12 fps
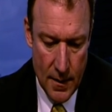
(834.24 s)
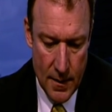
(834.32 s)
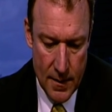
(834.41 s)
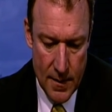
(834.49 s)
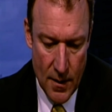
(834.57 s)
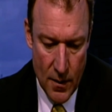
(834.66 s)

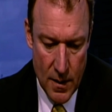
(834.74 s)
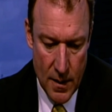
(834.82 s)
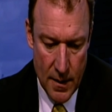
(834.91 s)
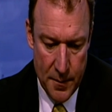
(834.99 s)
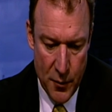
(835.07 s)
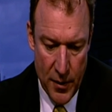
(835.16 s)
start
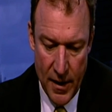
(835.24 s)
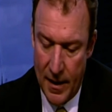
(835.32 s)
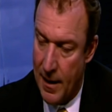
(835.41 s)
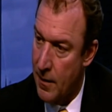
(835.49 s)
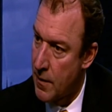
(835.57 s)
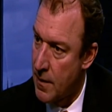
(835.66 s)
bringing
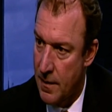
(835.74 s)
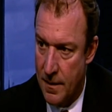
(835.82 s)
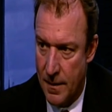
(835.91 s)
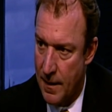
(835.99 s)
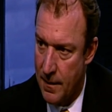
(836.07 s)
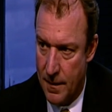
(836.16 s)
out,
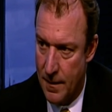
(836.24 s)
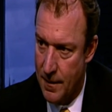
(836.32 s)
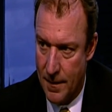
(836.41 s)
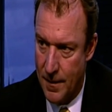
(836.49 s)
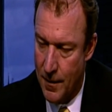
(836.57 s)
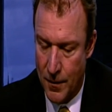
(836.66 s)

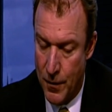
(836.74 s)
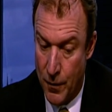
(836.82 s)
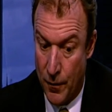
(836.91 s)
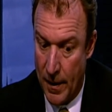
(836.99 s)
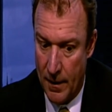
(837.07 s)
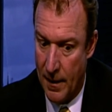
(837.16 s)
you know,
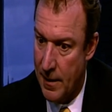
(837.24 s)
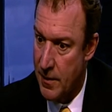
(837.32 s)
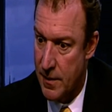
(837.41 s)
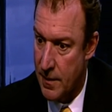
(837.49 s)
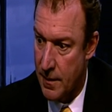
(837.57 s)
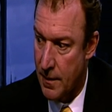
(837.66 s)
new
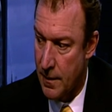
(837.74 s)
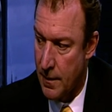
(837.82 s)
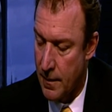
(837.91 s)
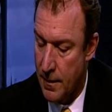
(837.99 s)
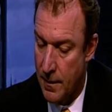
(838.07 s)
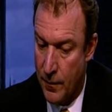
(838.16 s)
regulations
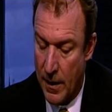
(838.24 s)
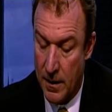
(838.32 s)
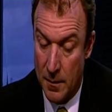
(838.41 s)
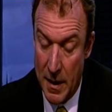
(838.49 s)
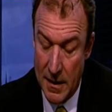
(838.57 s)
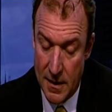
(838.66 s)
on a
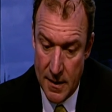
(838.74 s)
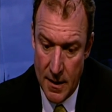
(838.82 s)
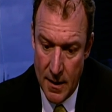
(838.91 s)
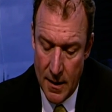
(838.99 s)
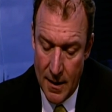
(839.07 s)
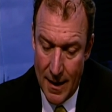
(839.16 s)
regular basis.
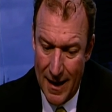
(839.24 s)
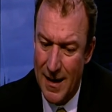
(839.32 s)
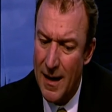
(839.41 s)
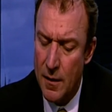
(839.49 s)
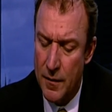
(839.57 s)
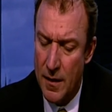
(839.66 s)
At
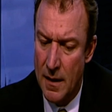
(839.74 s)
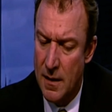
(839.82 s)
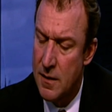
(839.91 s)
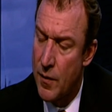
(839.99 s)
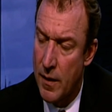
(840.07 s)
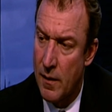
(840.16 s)
the end of the day,
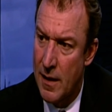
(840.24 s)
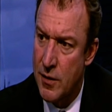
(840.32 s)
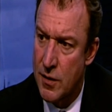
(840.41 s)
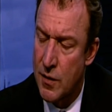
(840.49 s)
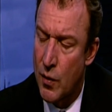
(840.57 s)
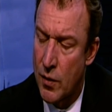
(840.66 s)
these
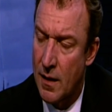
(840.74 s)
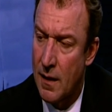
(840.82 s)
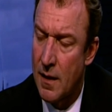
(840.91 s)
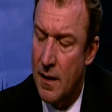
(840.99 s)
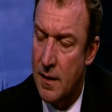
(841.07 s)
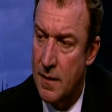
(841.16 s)
regulations hurt the
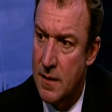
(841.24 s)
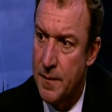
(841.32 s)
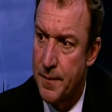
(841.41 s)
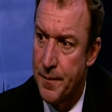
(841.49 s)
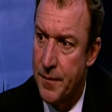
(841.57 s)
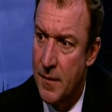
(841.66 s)
clients.
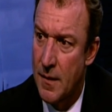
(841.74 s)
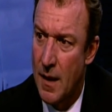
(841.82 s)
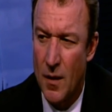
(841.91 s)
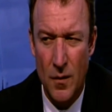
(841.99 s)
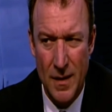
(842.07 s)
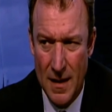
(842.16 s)

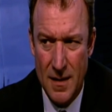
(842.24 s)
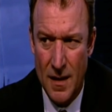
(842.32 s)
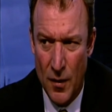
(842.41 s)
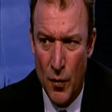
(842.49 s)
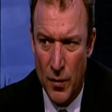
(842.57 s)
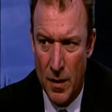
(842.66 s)
They don't
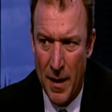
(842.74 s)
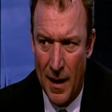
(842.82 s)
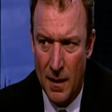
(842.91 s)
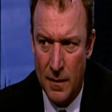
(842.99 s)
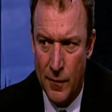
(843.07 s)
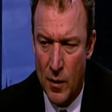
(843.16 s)
necessarily hurt the
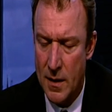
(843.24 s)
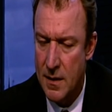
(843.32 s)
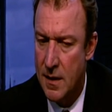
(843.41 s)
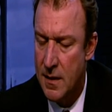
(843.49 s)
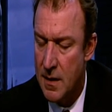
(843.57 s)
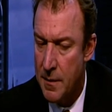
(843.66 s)
bank. For
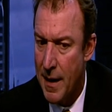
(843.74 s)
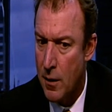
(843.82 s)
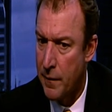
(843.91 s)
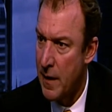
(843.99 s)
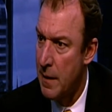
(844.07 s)
us, it's a matter of